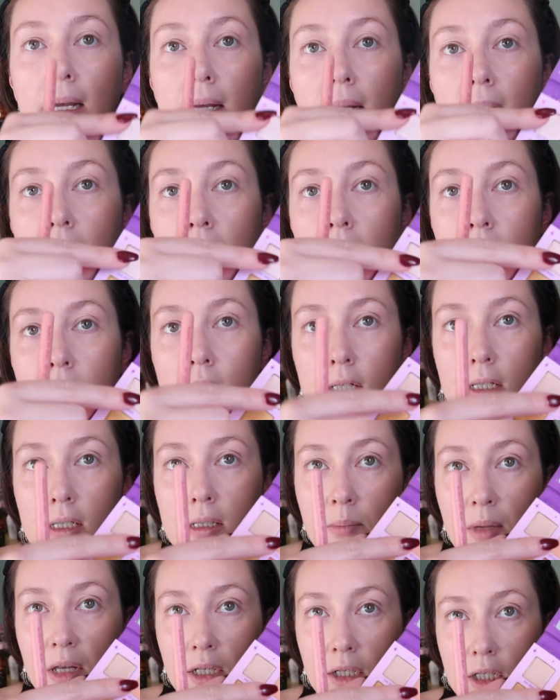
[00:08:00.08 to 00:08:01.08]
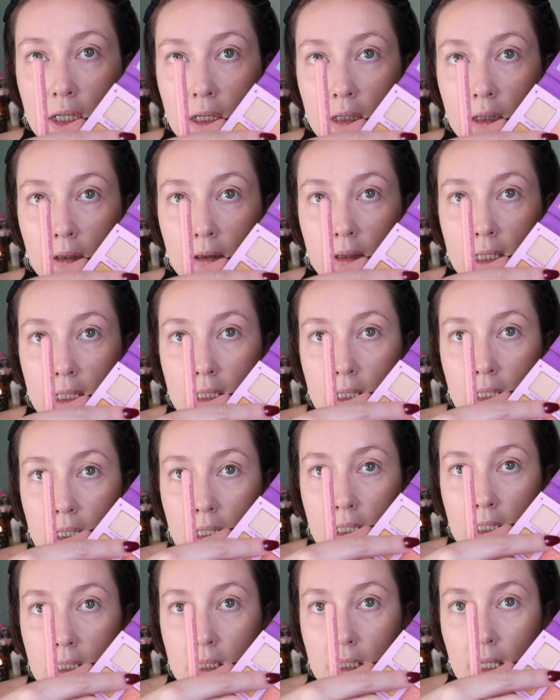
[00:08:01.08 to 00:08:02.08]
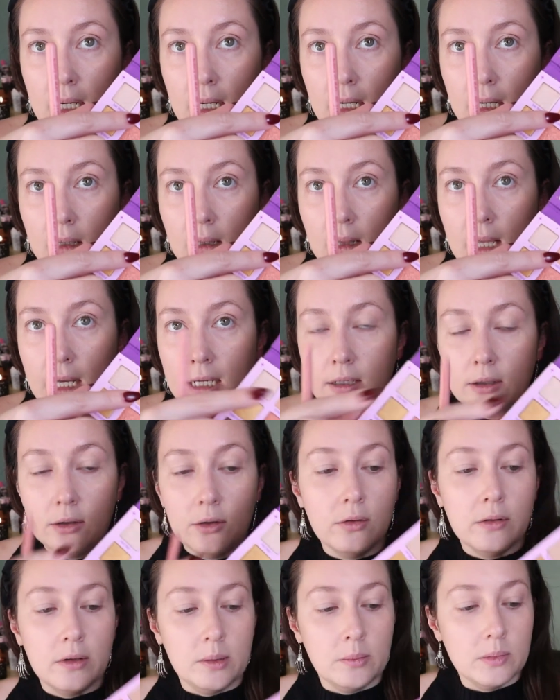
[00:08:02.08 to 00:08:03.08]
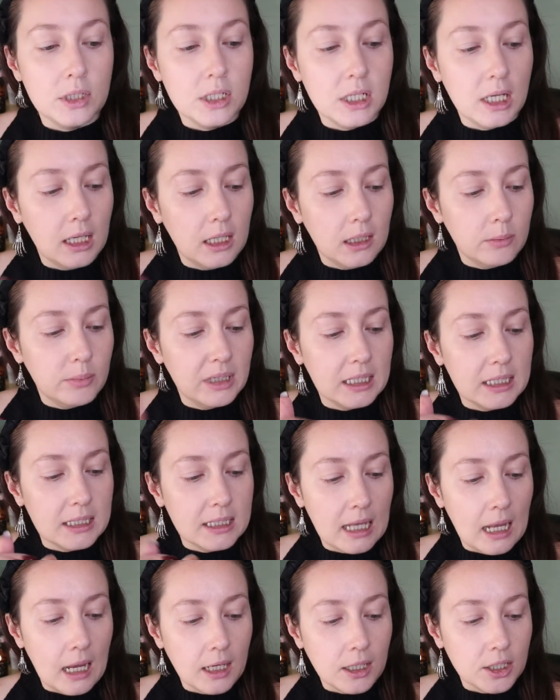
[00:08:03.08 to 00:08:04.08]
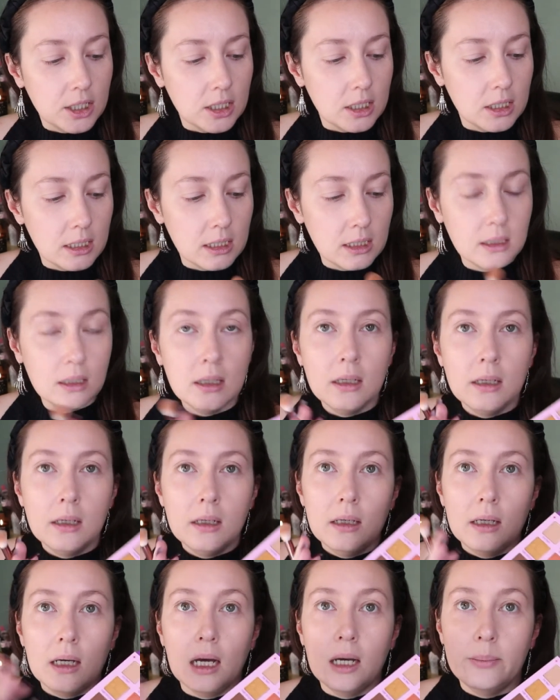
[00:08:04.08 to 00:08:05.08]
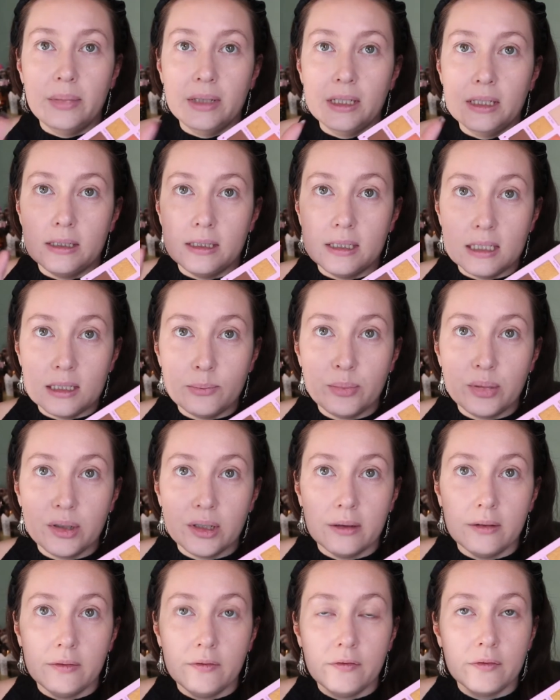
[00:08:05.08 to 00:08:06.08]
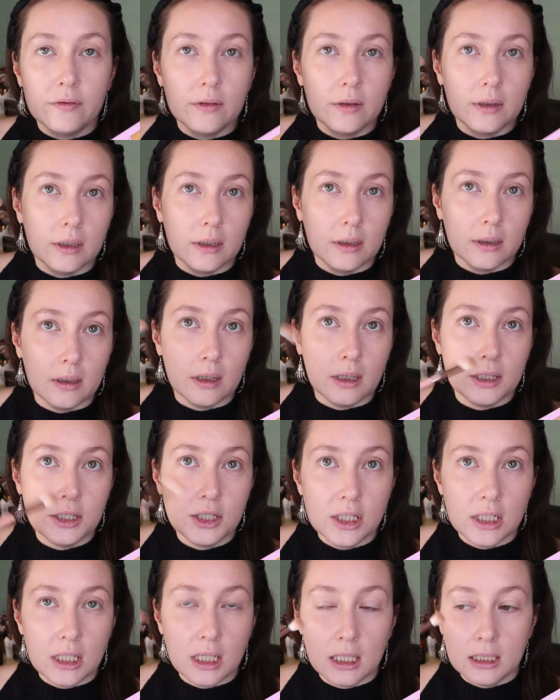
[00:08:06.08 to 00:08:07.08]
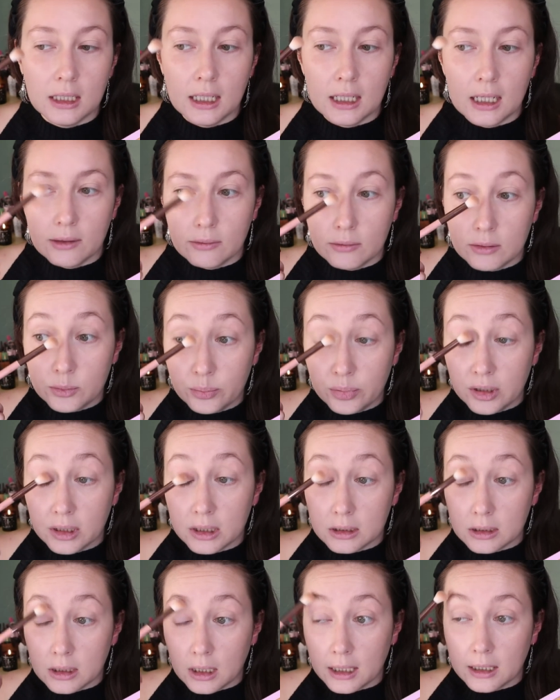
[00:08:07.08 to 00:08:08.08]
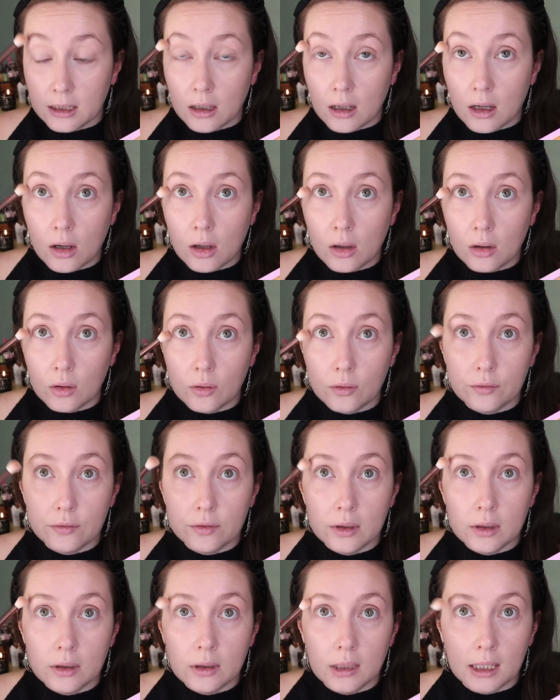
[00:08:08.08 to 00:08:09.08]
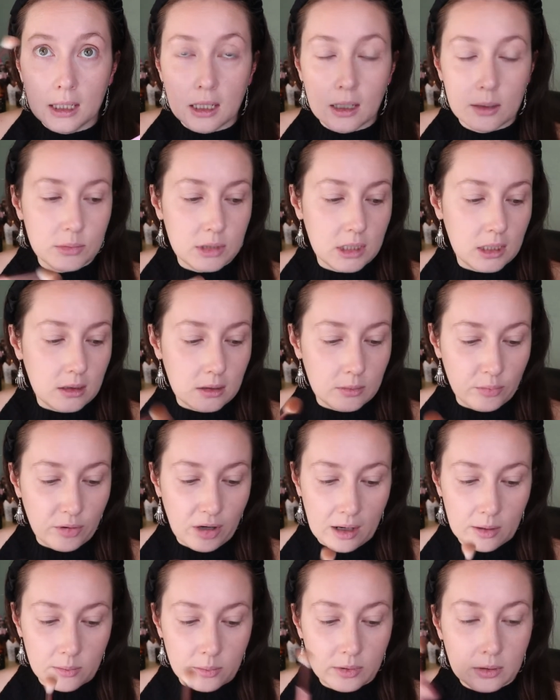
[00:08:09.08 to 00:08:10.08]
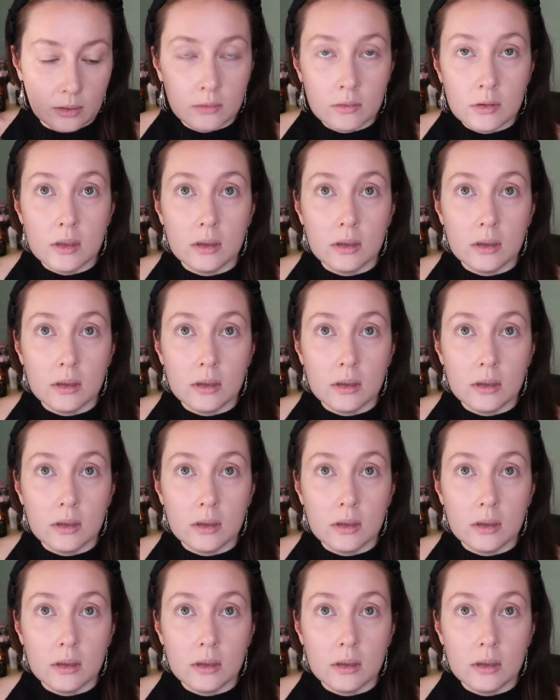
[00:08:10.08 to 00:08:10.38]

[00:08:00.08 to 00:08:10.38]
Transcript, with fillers: I just mentioned, there's this like light cream shade, but it's actually a bit deeper for a shade that I would put like all over, like up to the brow bone.